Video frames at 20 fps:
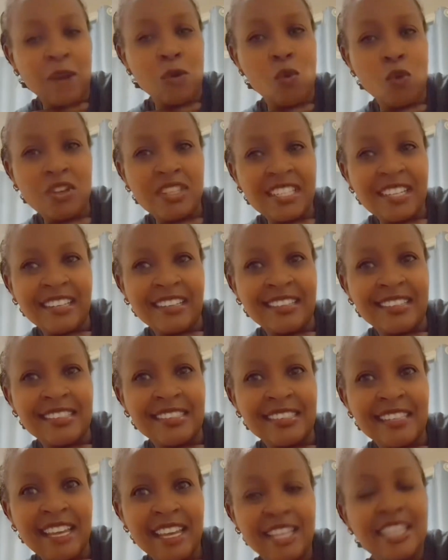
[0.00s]
I want
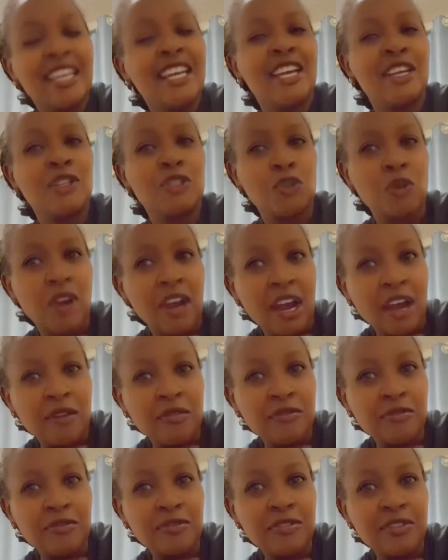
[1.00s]
us to
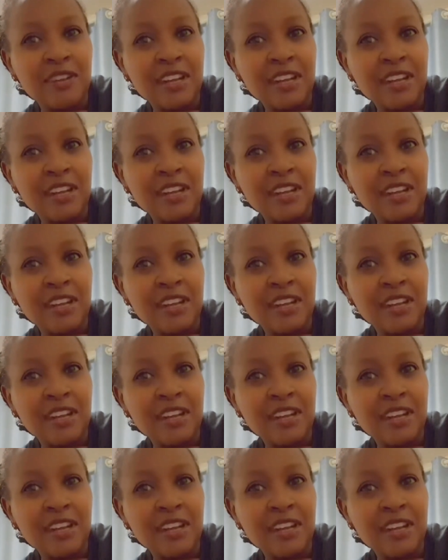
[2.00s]
have